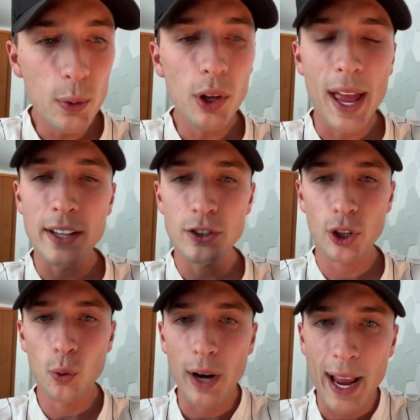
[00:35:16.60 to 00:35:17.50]
We will
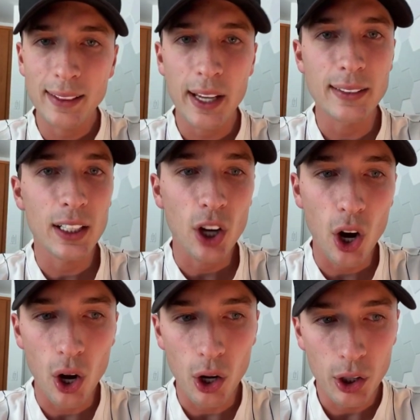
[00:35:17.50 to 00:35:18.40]
enter what I like to
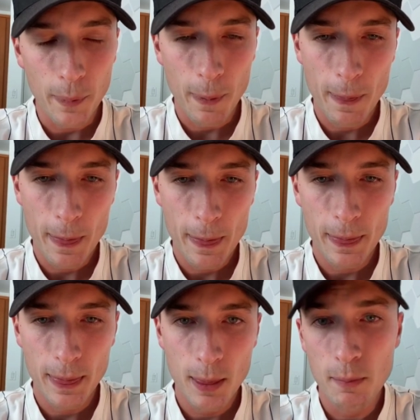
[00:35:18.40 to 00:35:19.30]
call,
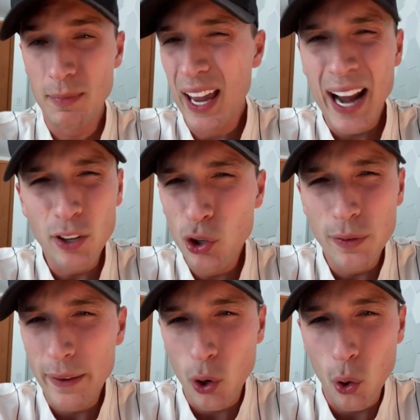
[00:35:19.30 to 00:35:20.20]
and I
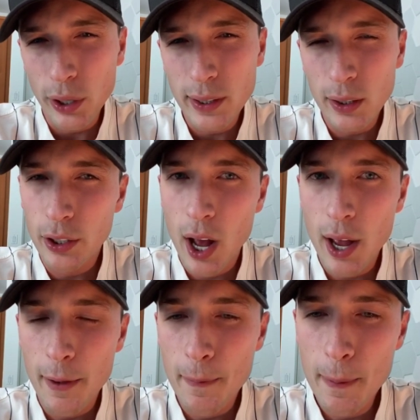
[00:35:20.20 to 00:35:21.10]
don't know if I've coined it or
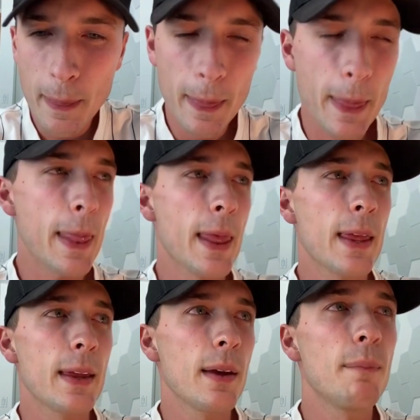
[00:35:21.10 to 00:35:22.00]
not,
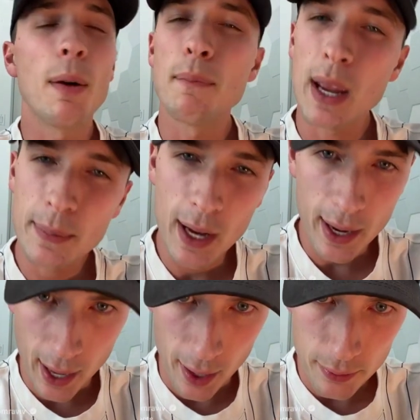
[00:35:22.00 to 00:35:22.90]
but
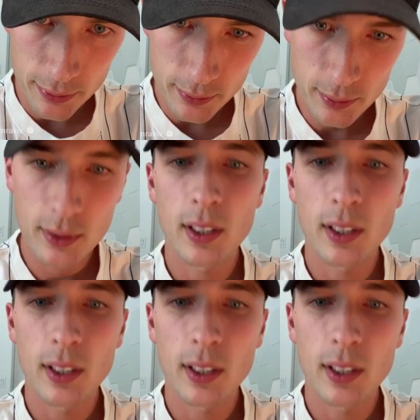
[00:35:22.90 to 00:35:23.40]
maybe I have,